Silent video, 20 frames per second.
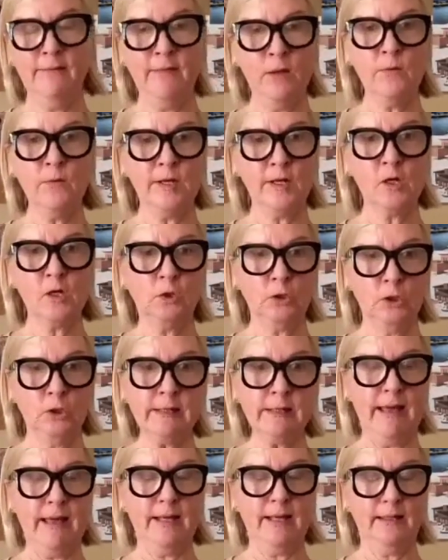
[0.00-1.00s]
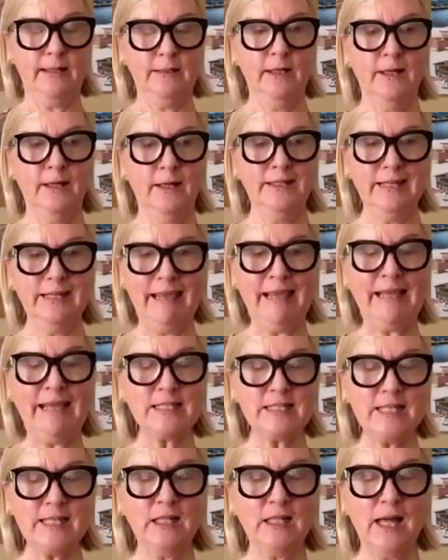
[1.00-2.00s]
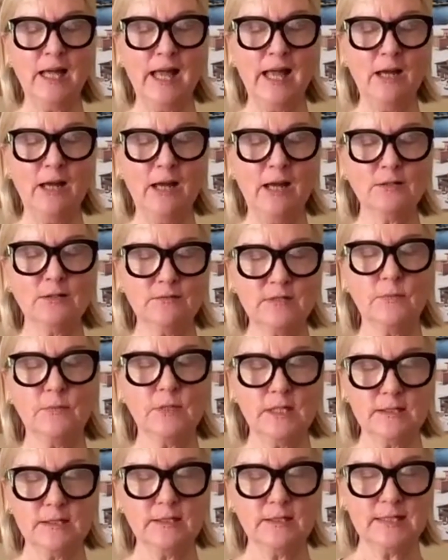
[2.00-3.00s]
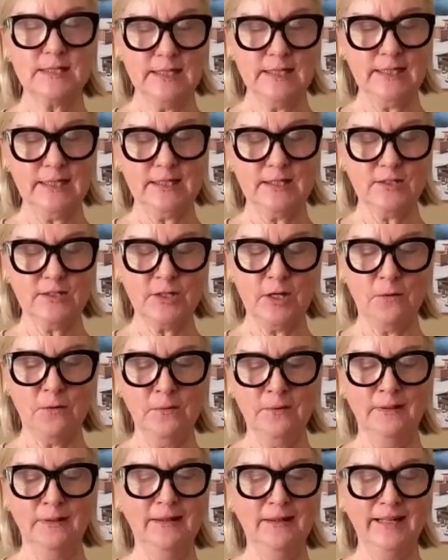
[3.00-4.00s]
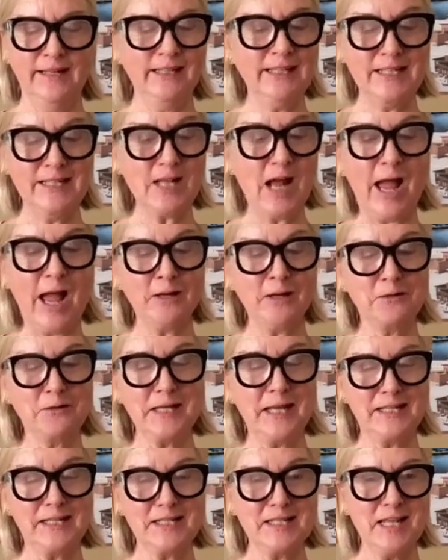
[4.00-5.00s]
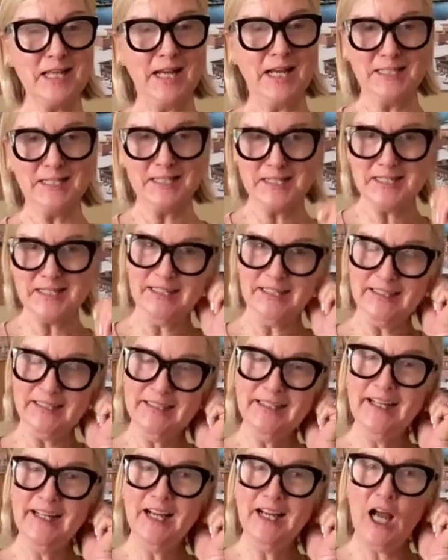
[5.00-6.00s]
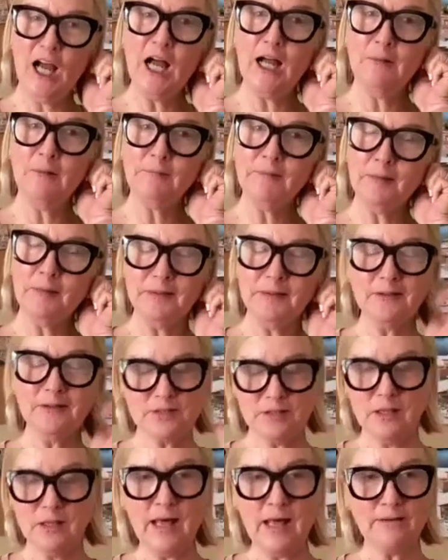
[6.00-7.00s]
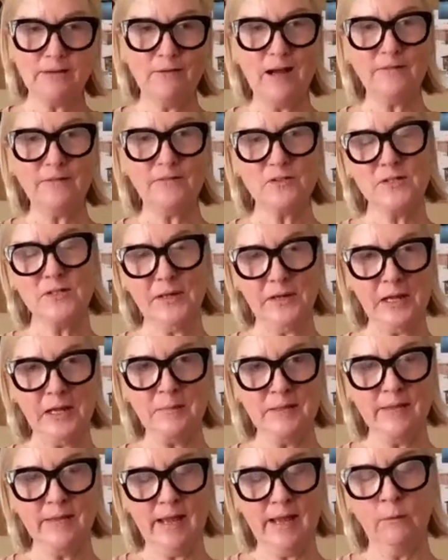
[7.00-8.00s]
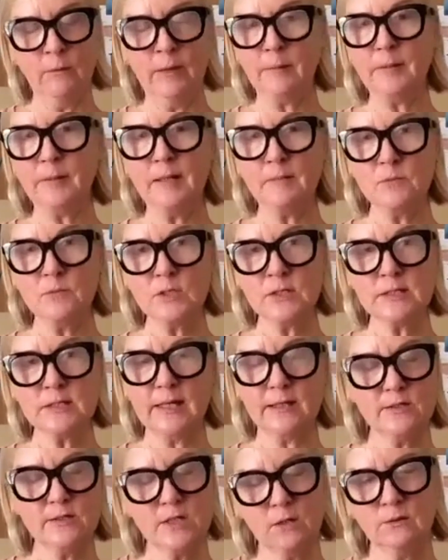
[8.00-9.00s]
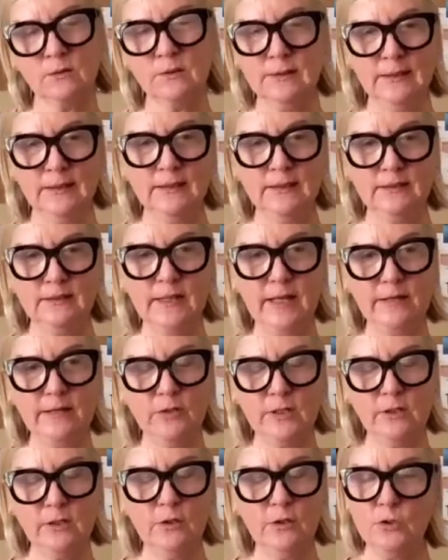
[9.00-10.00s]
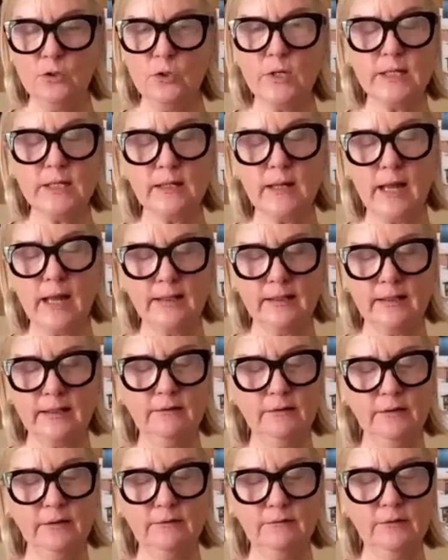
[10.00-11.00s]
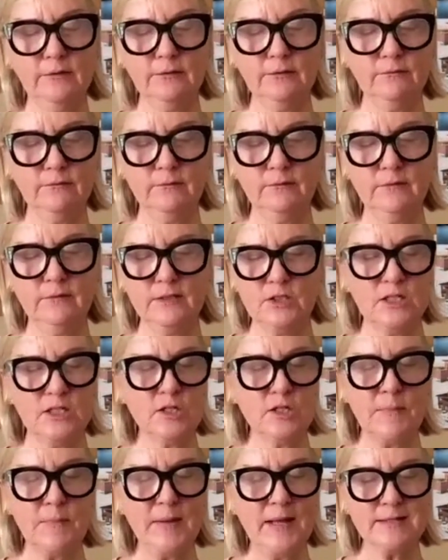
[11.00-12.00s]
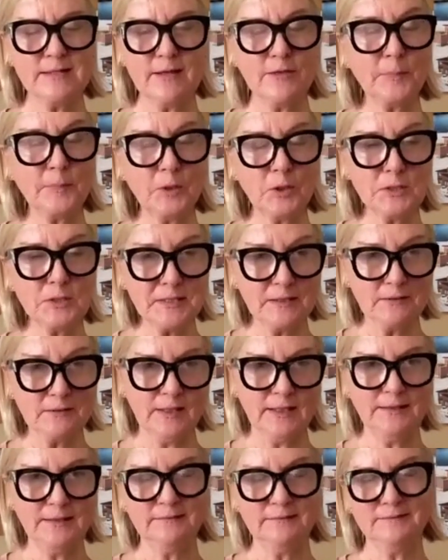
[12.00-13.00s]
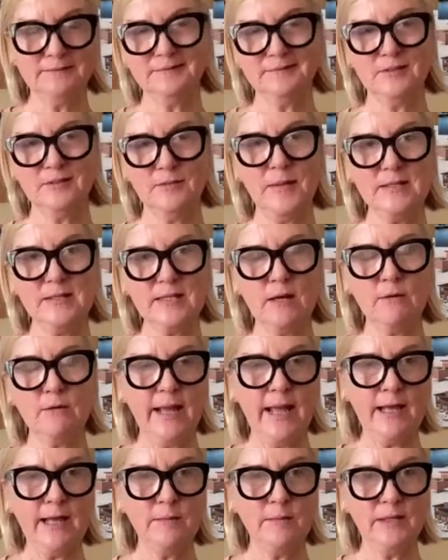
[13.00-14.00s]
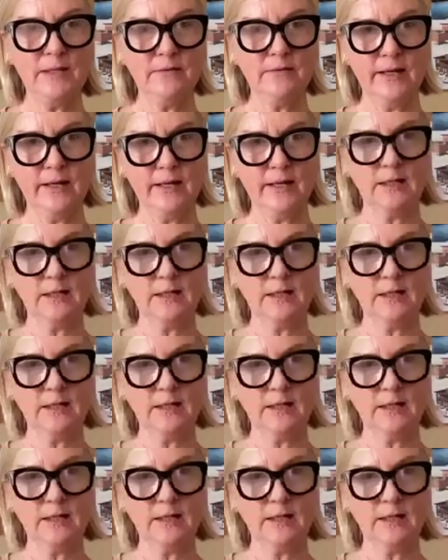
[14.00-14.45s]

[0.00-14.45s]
and they want to go look at it you can't sell a house if someone doesn't see it so at least i don't take a sight unseen um, i mean there's a lot of offers that come in that way but i'm just saying so yeah you you, you can kind of you, you, it just depends on the person right Depends how yeah. adamant they are.